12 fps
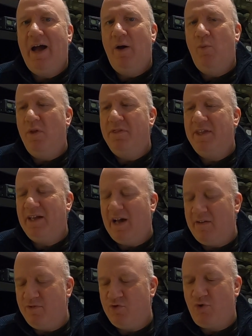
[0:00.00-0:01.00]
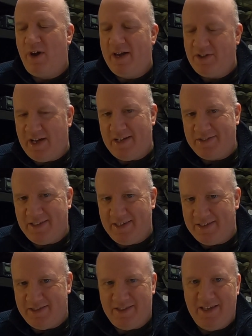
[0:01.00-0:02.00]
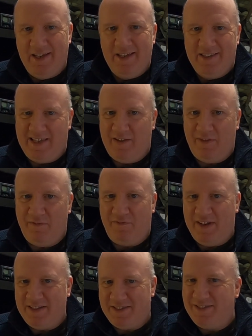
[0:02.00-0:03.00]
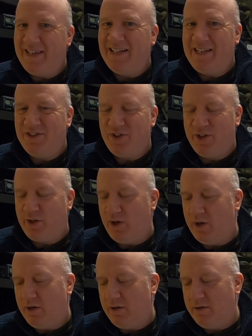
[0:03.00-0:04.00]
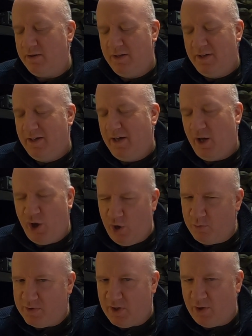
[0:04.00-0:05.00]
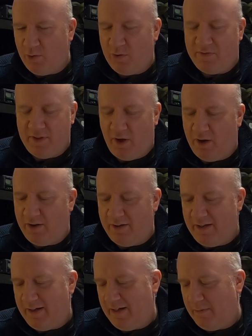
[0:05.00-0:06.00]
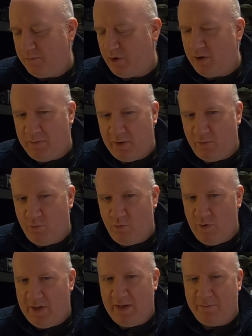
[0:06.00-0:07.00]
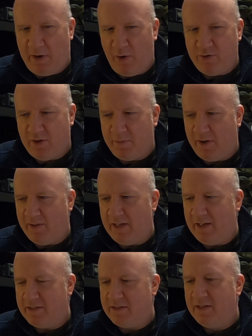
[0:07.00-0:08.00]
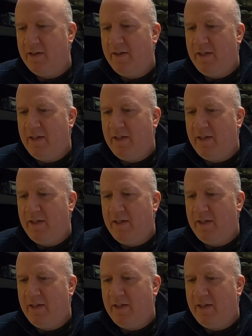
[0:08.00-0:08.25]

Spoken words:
And one thing I haven't tried yet is see if it fits neatly into the car. I hope so. If not, I'm going to be really embarrassed about that.